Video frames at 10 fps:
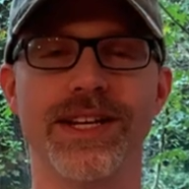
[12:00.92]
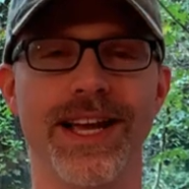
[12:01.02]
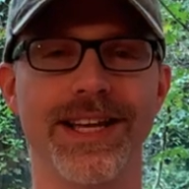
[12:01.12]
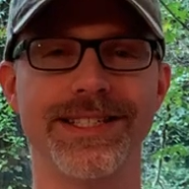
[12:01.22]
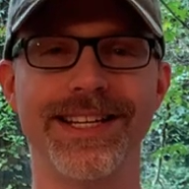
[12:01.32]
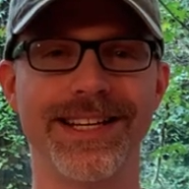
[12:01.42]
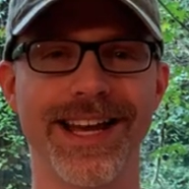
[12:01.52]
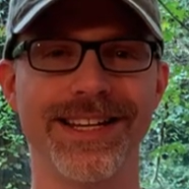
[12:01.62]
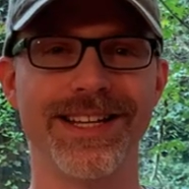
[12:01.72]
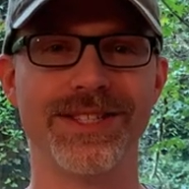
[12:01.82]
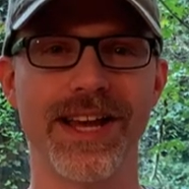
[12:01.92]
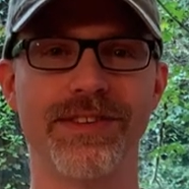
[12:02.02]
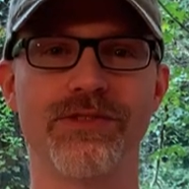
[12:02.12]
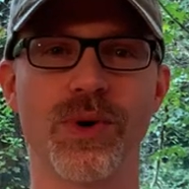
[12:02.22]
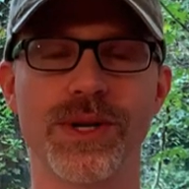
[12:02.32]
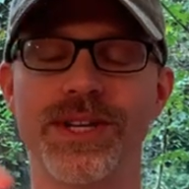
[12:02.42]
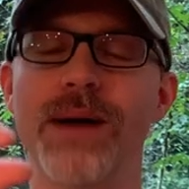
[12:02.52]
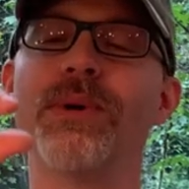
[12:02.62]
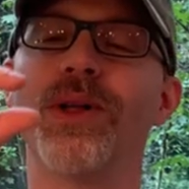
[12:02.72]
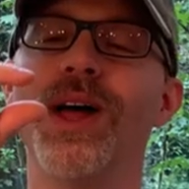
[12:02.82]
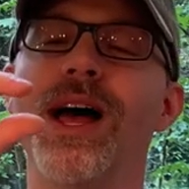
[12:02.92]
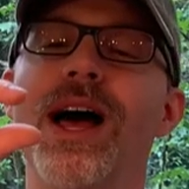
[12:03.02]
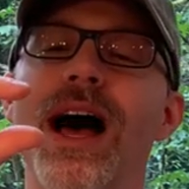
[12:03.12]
in 1997, for example,